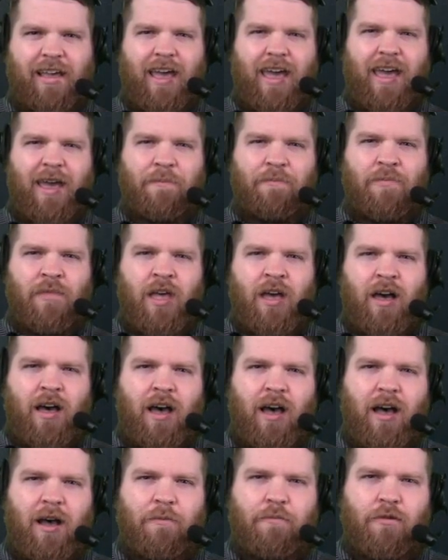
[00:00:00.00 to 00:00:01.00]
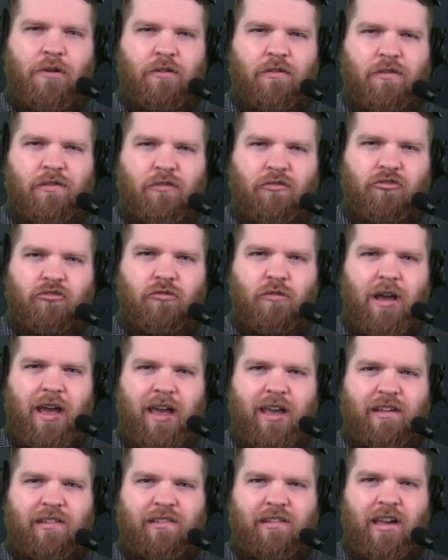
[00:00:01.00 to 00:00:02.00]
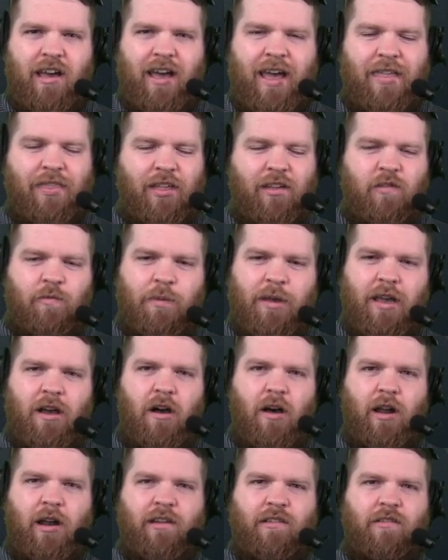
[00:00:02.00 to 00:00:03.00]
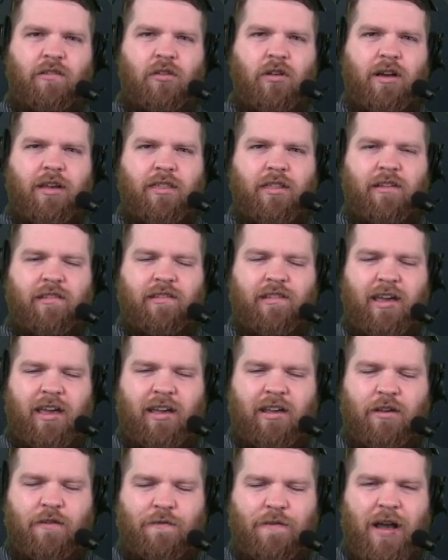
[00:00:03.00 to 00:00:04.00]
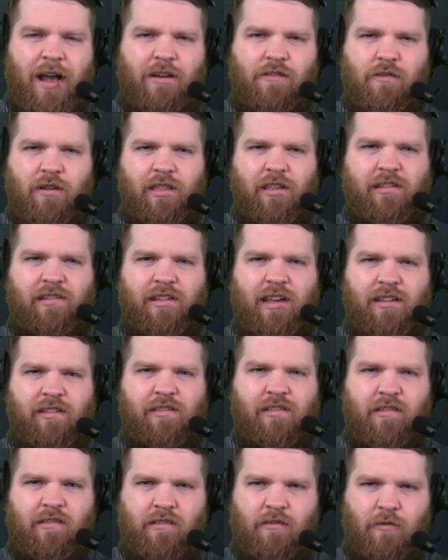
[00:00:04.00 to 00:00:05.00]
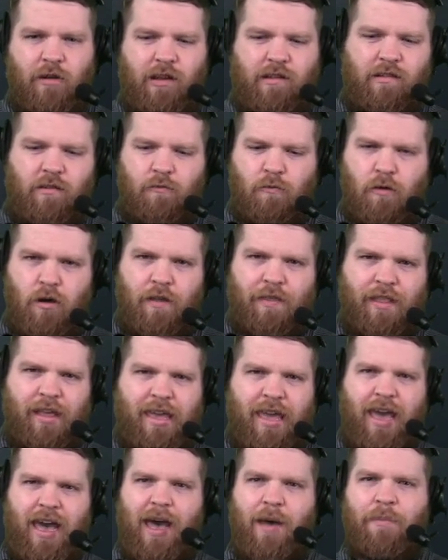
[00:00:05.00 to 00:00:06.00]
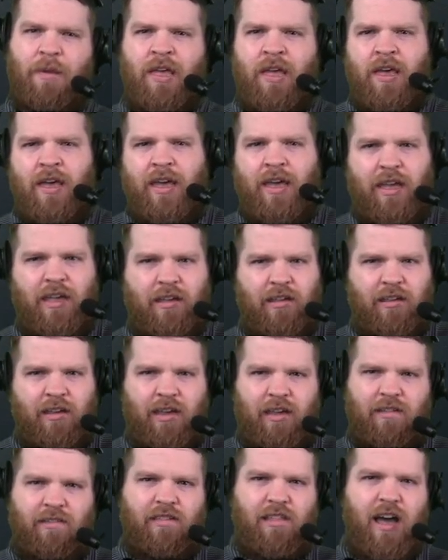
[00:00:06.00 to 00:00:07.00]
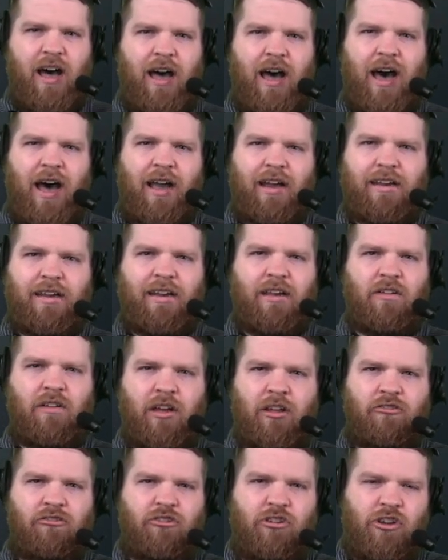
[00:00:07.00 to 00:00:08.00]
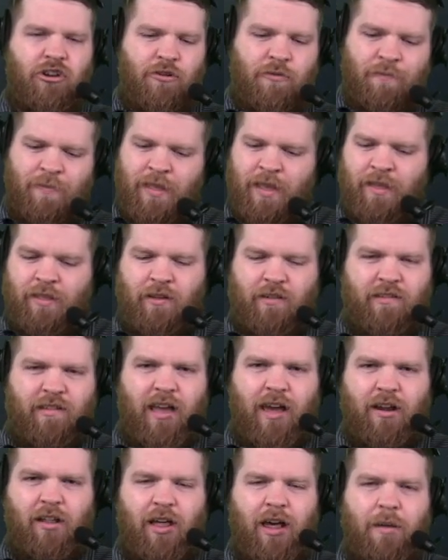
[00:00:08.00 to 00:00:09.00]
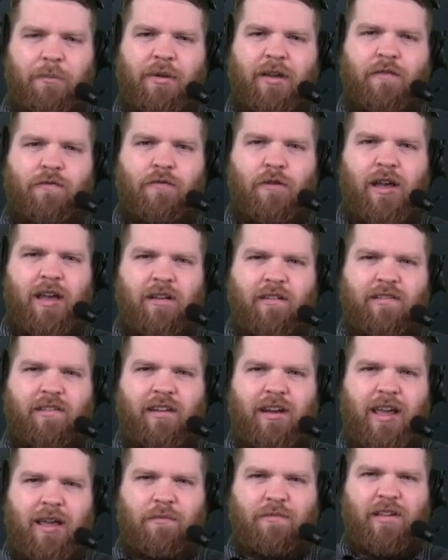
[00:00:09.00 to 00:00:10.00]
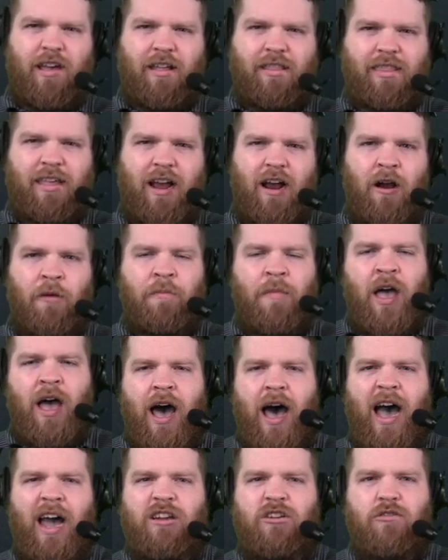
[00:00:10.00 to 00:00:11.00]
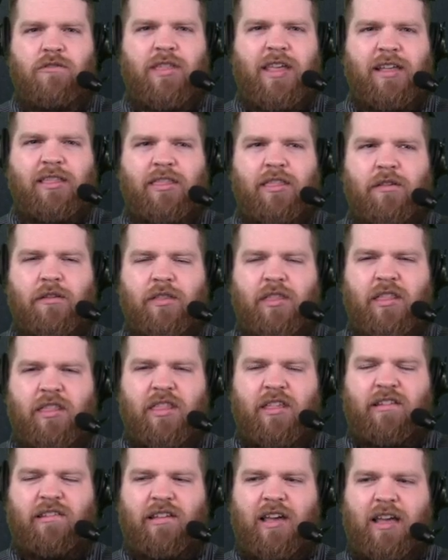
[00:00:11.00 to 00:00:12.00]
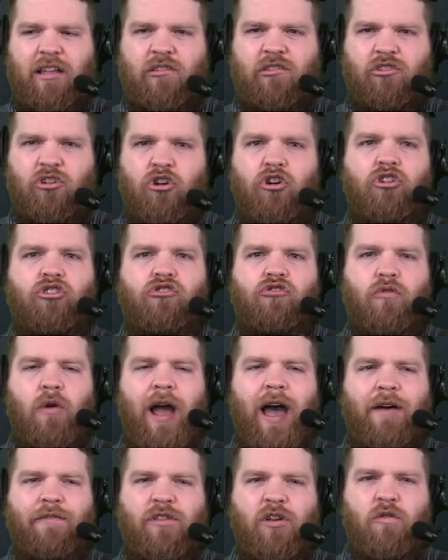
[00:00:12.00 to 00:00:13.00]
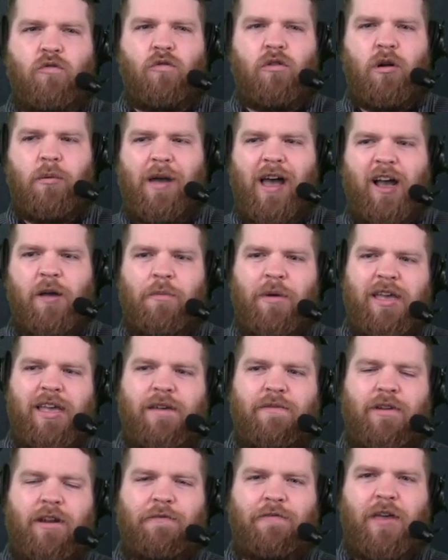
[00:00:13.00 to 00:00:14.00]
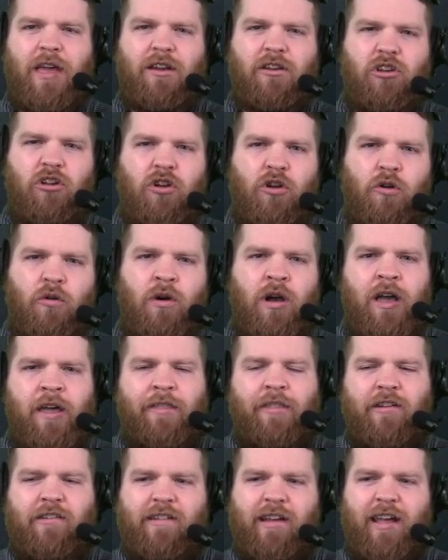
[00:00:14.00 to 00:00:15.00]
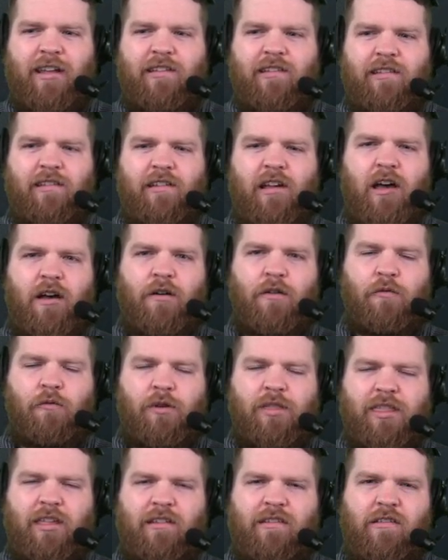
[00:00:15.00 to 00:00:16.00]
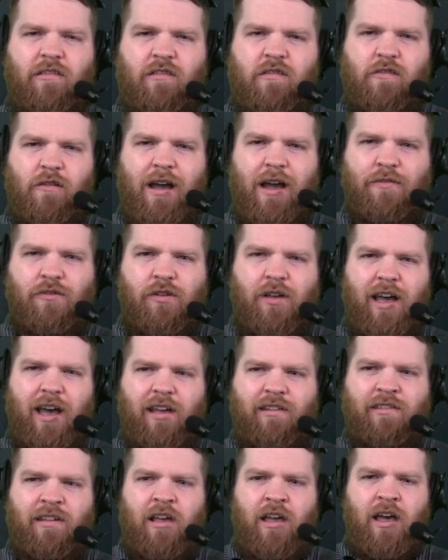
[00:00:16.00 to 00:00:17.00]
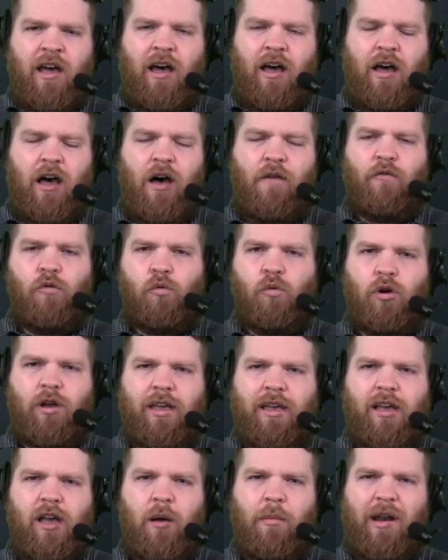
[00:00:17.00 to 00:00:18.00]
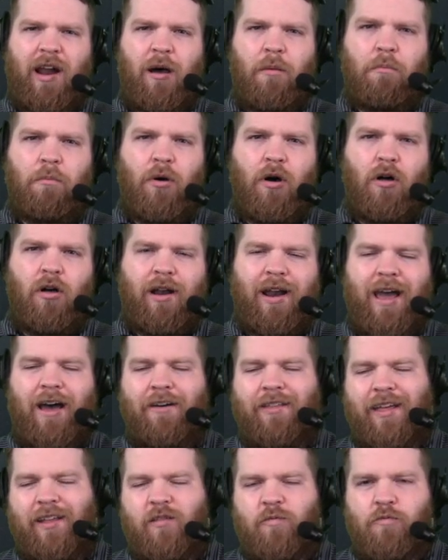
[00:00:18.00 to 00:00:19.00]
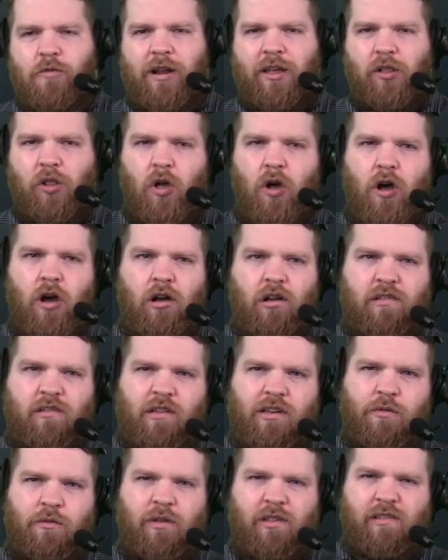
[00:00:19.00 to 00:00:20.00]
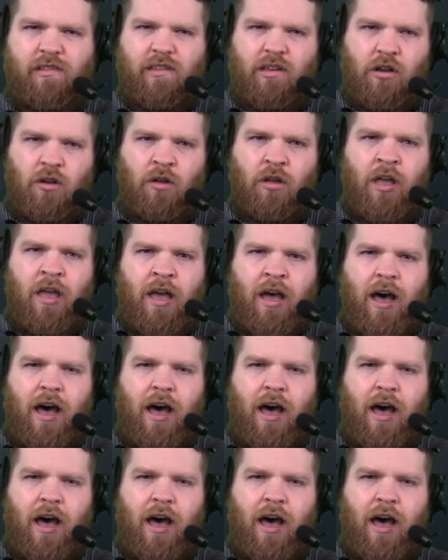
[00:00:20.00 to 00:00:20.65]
game, producer Trace. And let's be honest, you look at the Saints, you factor in the Saints situation. One, the cap is not ideal, and two, there's not a lot of big free agency names out there. I do think the Saints could draft a quarterback, but even if they do, the chances with this year's draft class of a rookie coming out and balling out, that's pretty long, so you would still